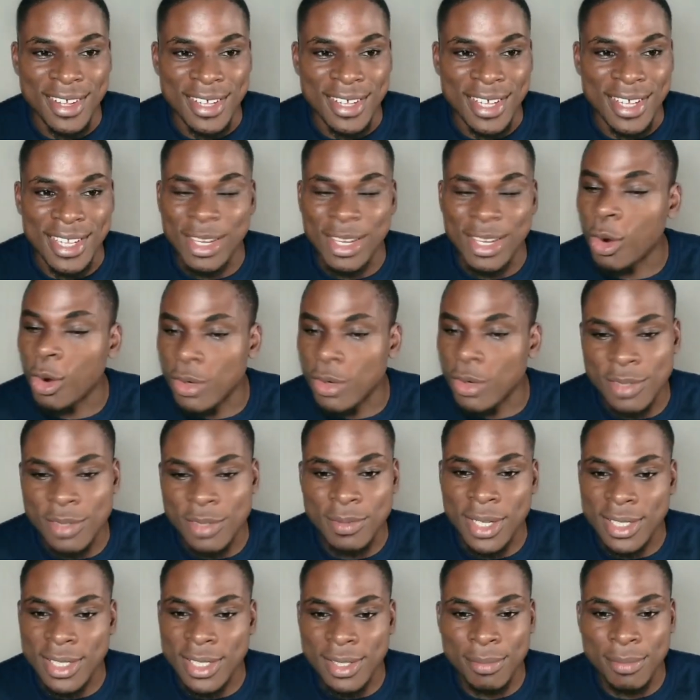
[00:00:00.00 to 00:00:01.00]
Awesome.
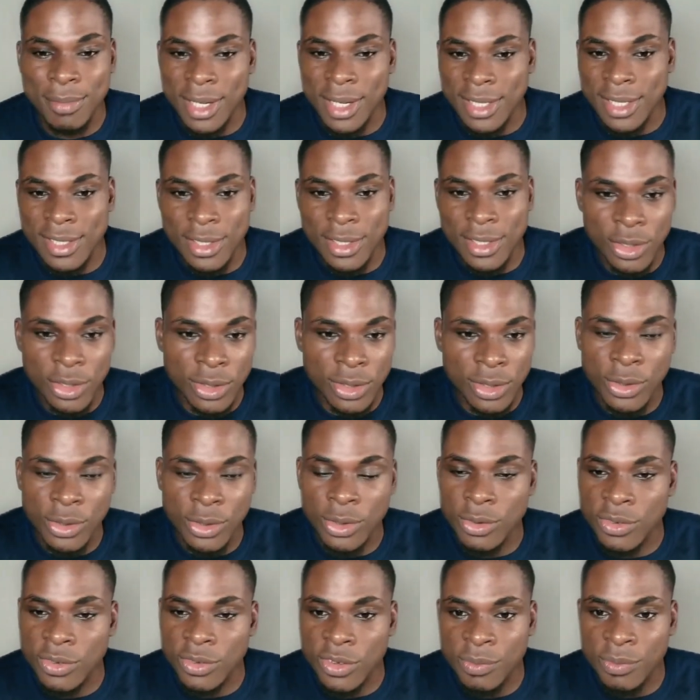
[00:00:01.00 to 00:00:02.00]
That's amazing.
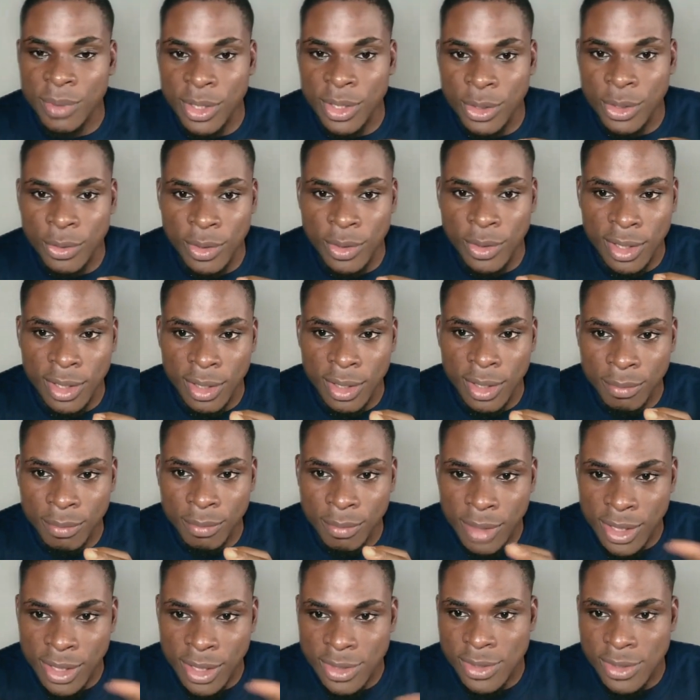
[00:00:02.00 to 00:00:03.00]
You've been doing an
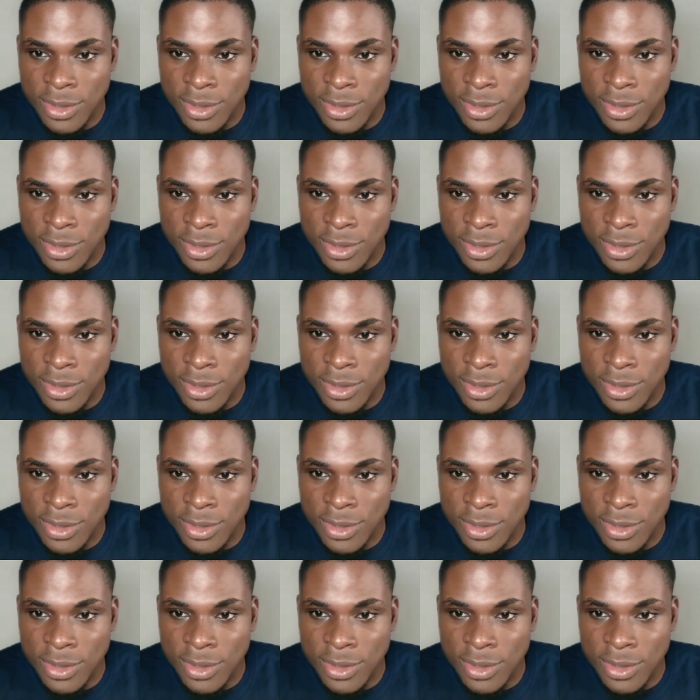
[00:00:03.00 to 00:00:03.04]
amazing